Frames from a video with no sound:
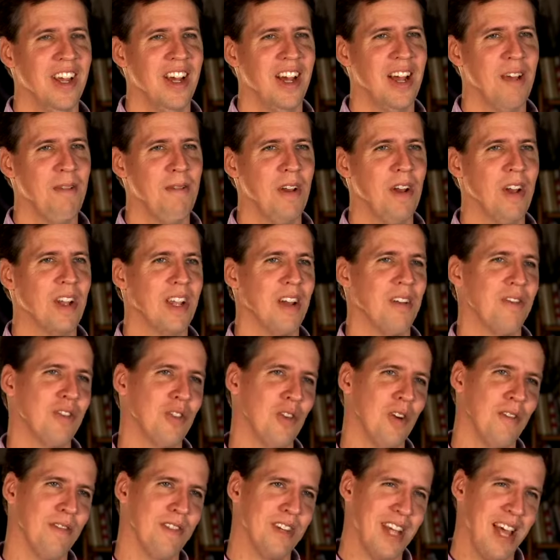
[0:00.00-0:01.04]
I feel like I've
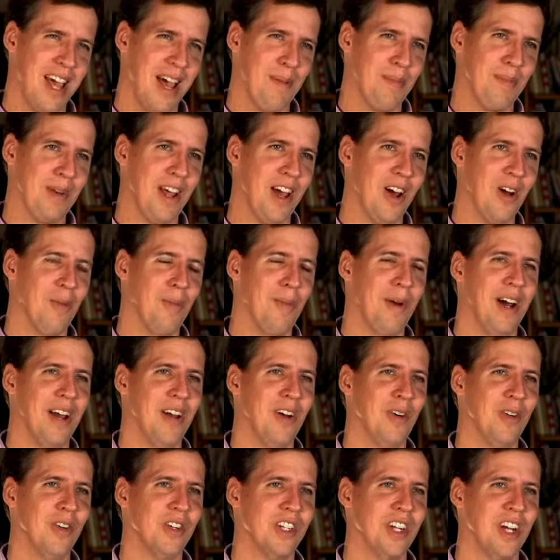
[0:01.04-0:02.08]
sort of tapped out my
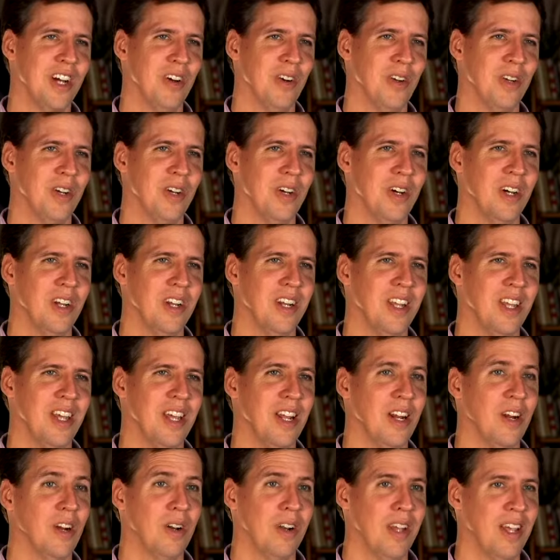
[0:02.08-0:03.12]
own childhood
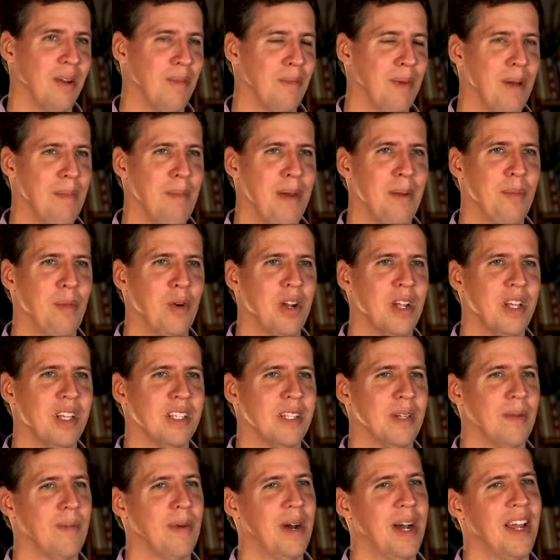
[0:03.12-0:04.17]
in, in my
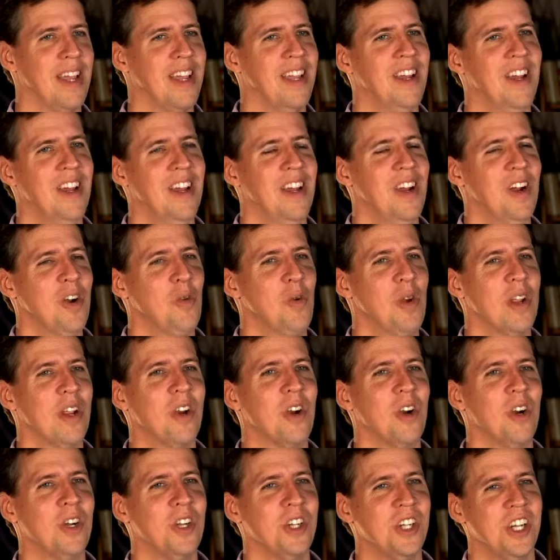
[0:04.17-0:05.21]
memories and my
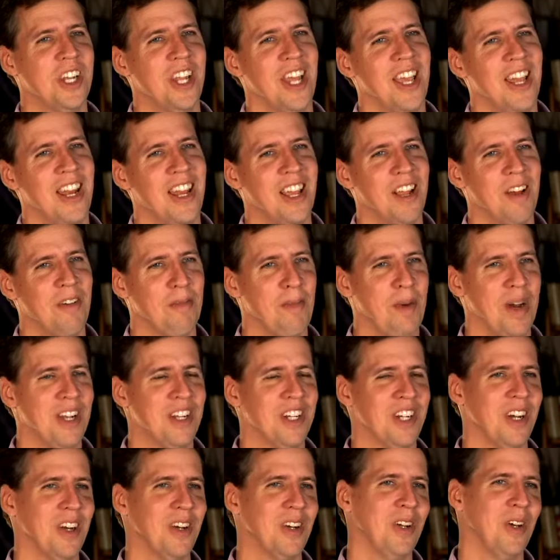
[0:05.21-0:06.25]
regurgitating of my
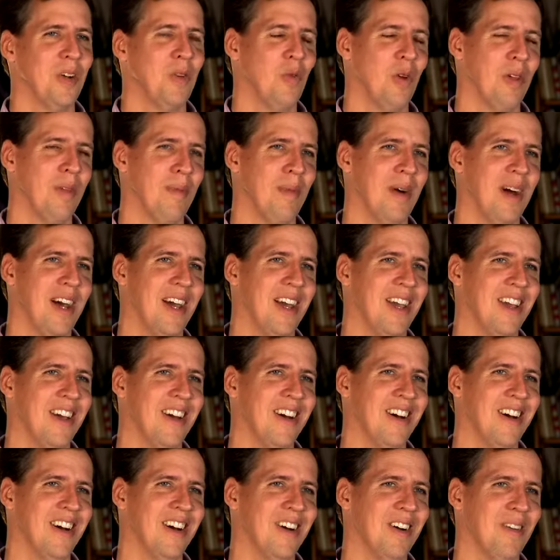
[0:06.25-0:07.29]
childhood with my,
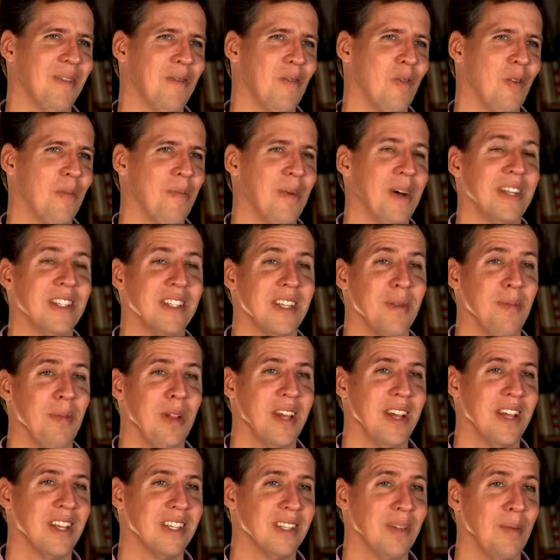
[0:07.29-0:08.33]
uh, with my
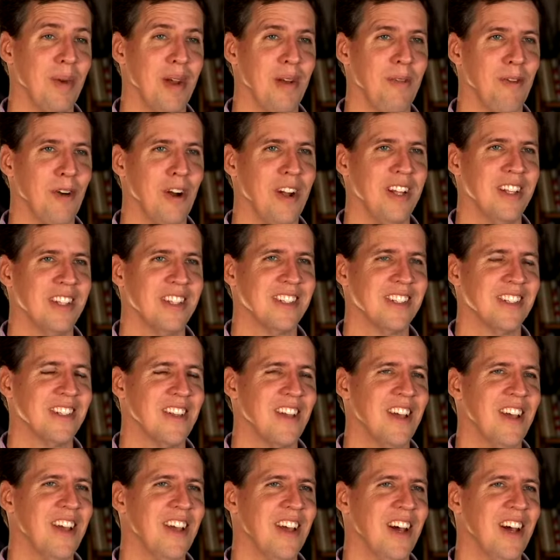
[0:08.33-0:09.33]
siblings and my friends.